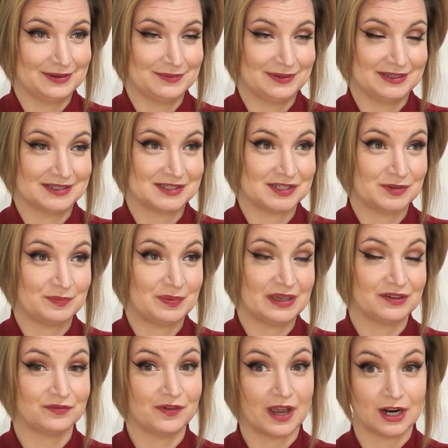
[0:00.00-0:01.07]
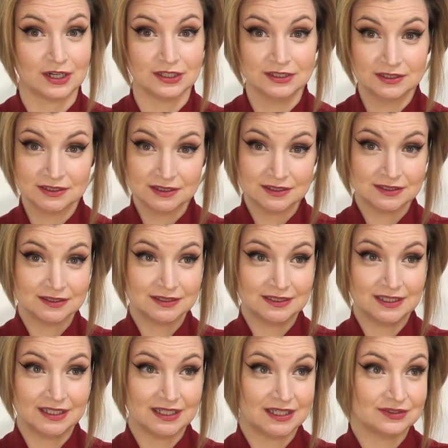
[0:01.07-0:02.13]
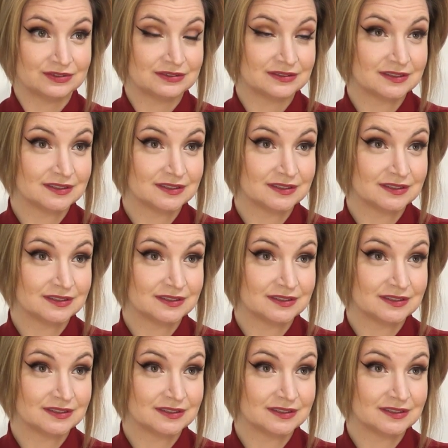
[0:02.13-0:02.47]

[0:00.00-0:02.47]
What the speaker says: I mean, to be fair, you know.